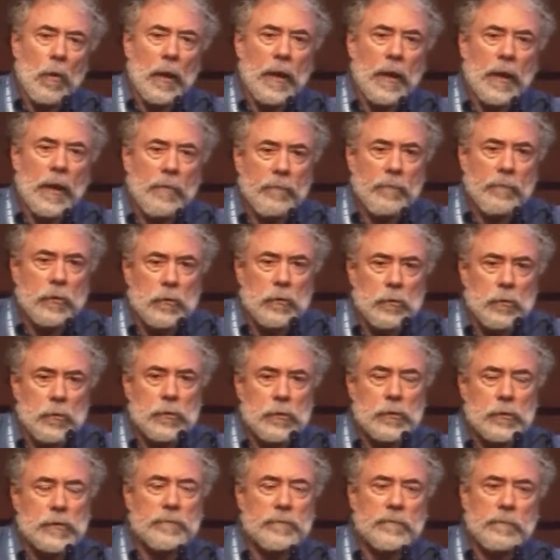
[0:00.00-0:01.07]
have
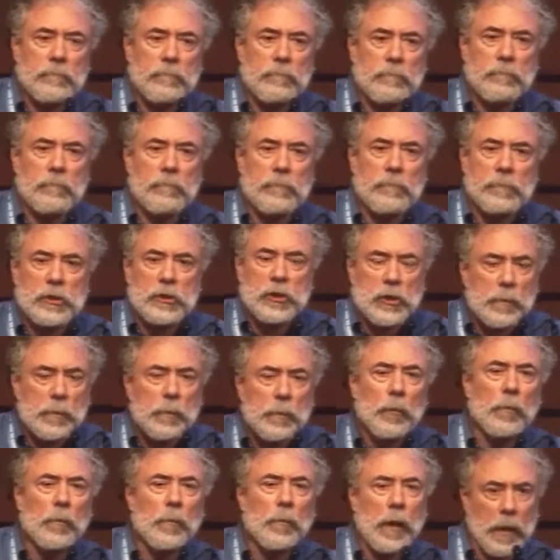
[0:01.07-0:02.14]
used
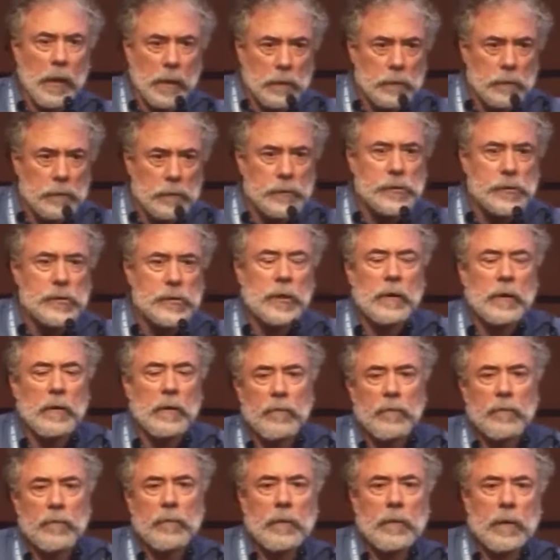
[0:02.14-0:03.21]
simple models
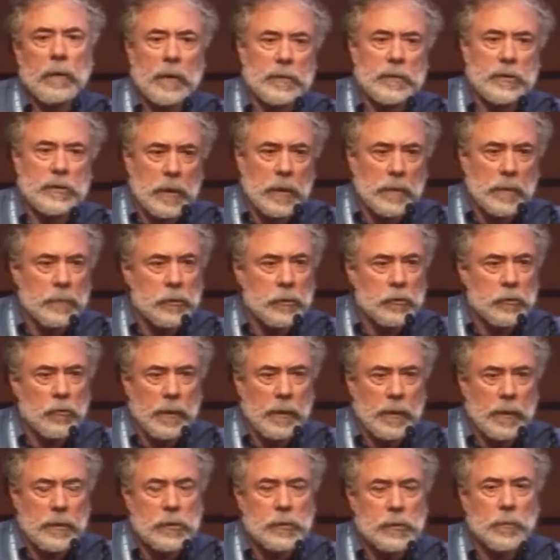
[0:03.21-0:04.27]
of sediment
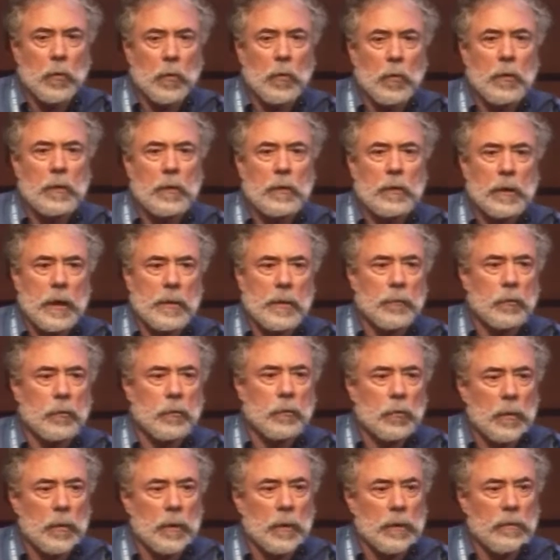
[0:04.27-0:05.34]
transport
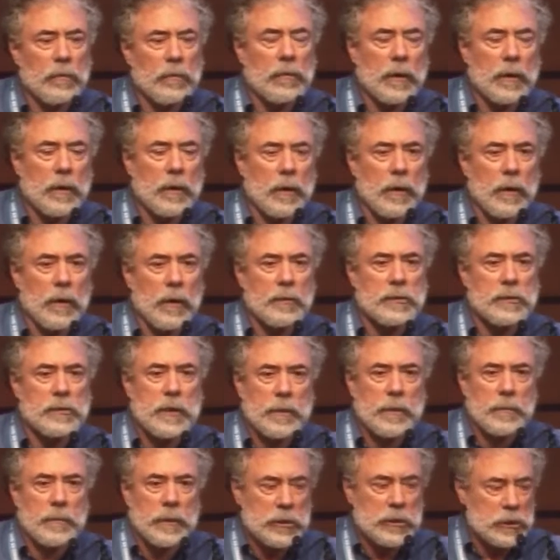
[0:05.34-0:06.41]
coupled with
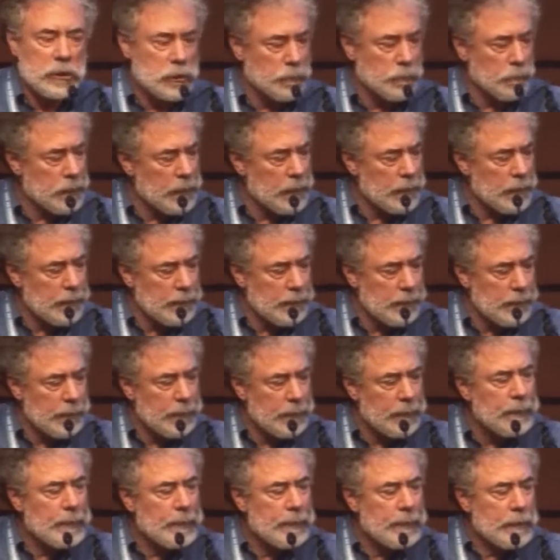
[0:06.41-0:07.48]
sediment supply
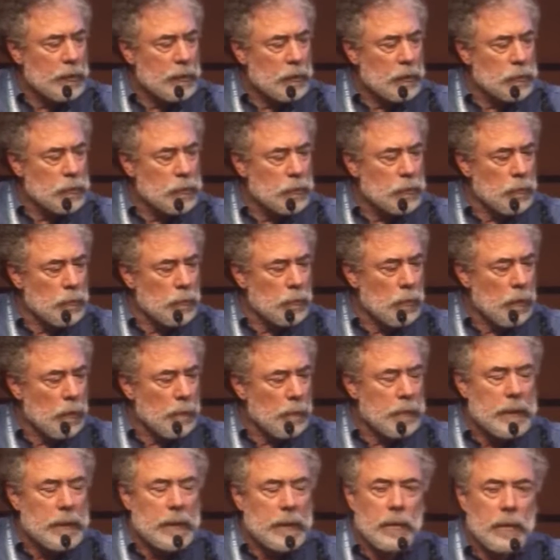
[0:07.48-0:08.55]
to
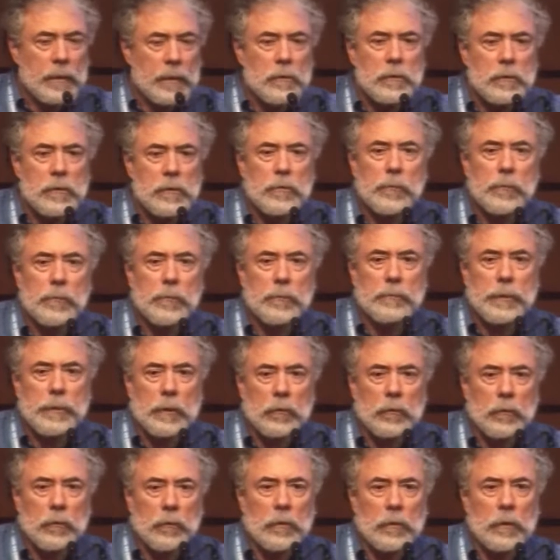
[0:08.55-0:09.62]
begin to
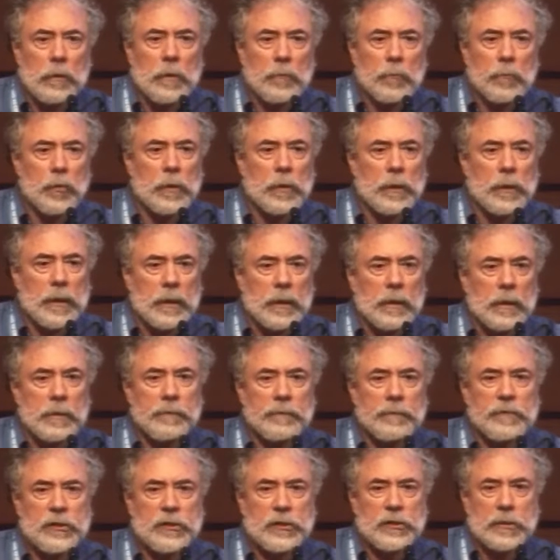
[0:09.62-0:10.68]
build
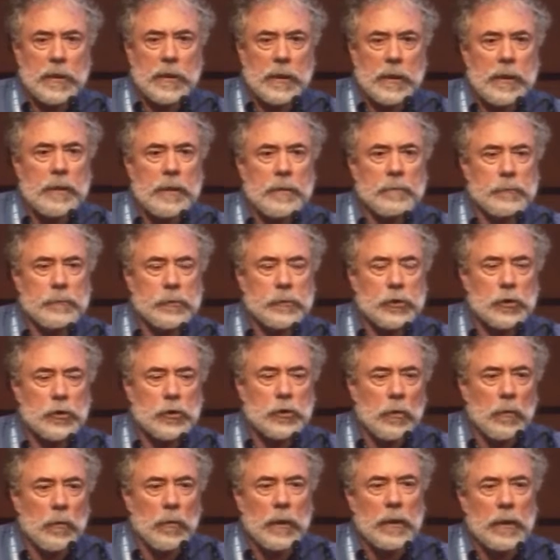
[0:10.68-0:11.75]
predictive schemes
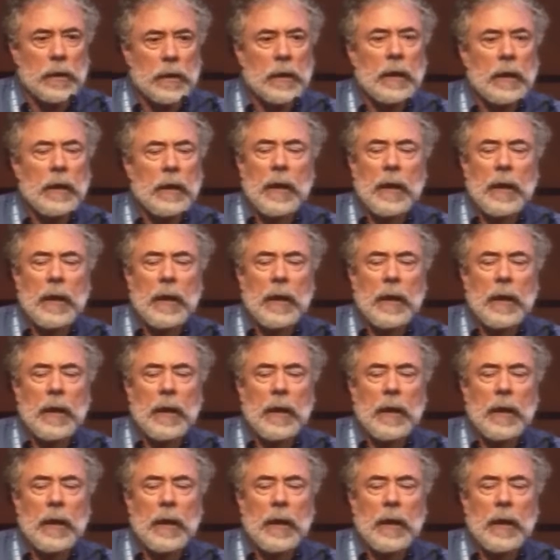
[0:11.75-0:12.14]
showing